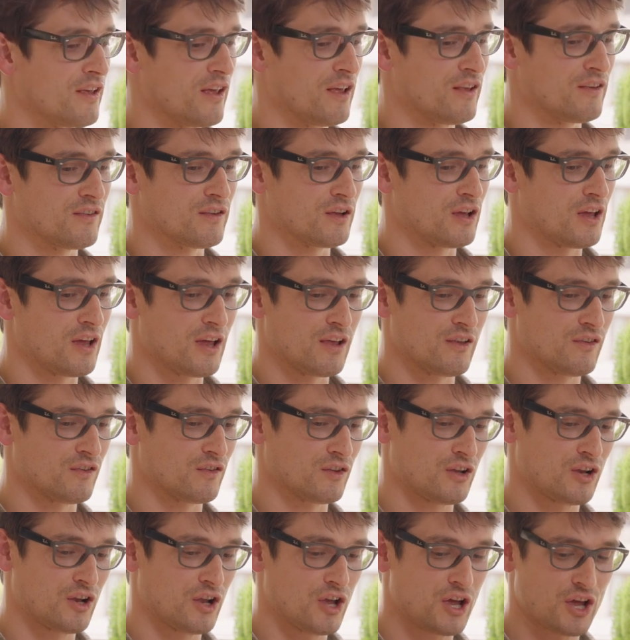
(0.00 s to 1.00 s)
is a is
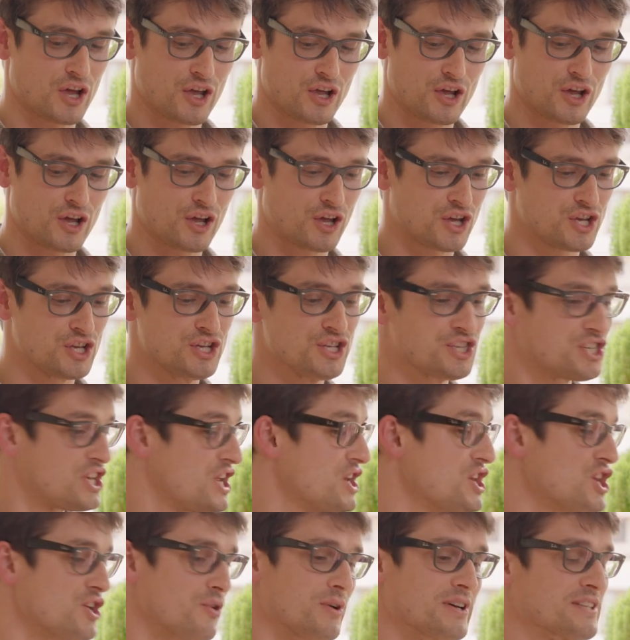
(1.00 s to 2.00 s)
a,
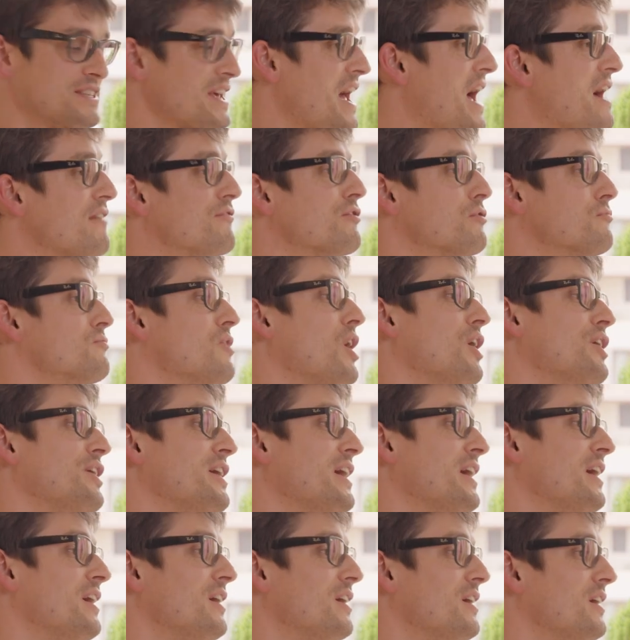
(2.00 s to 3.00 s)
continuous, ever
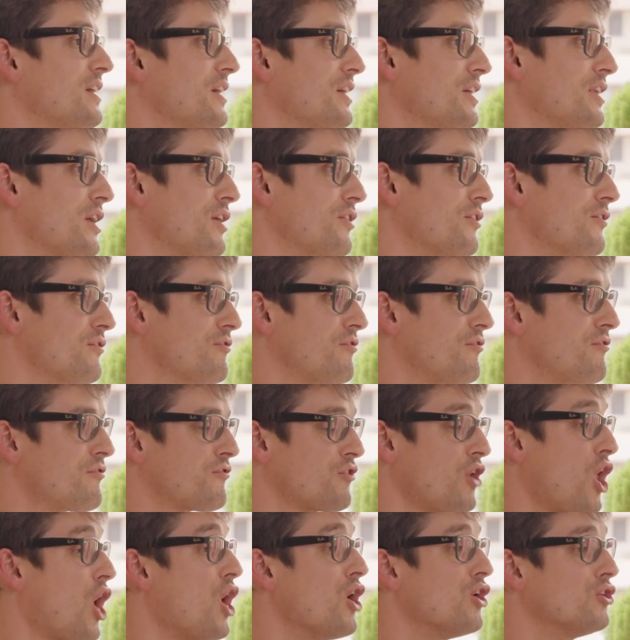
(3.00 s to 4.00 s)
running, you know,
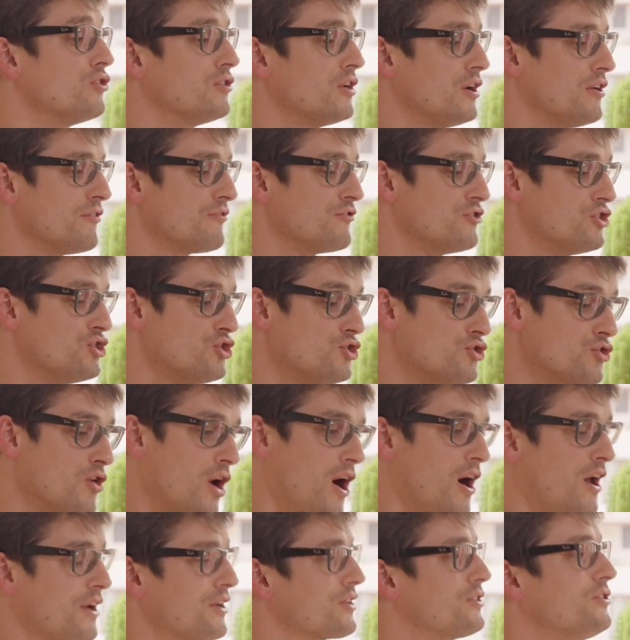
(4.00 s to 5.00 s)
flow of new
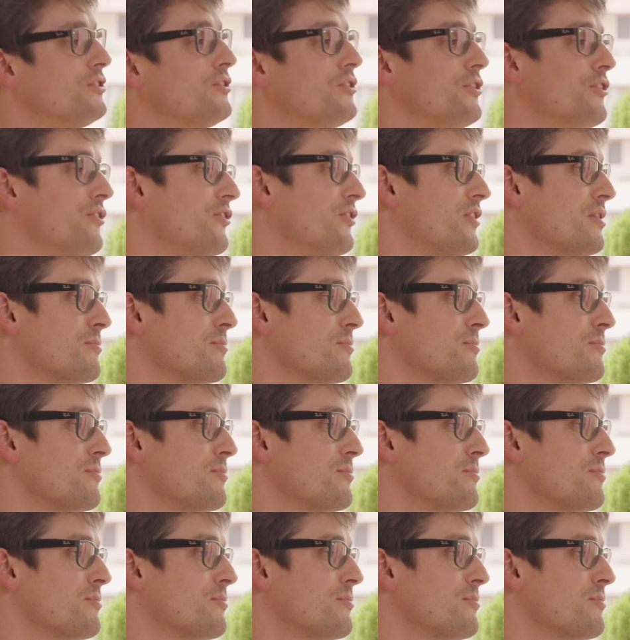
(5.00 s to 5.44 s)
articles.